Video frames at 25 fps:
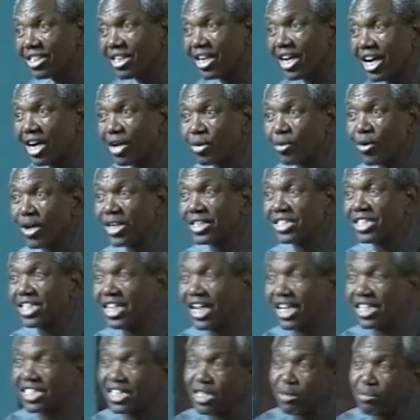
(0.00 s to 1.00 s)
I'll go and sit
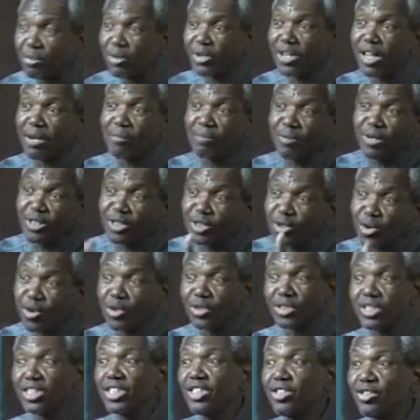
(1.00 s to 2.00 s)
and say, brother, please
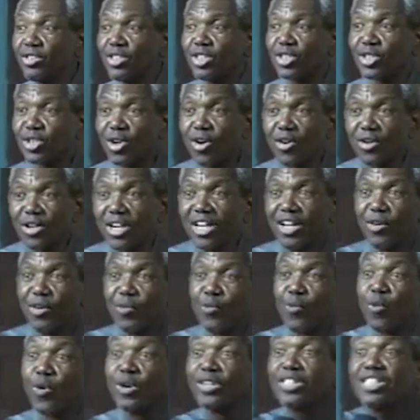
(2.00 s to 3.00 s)
continue the song.
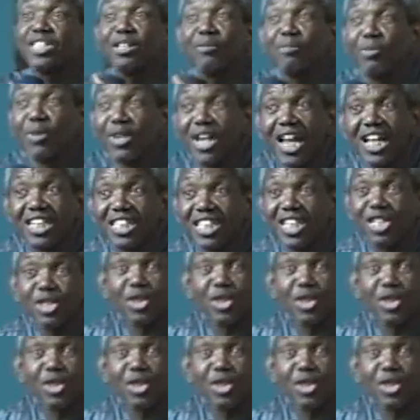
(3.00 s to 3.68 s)
Once the brother takes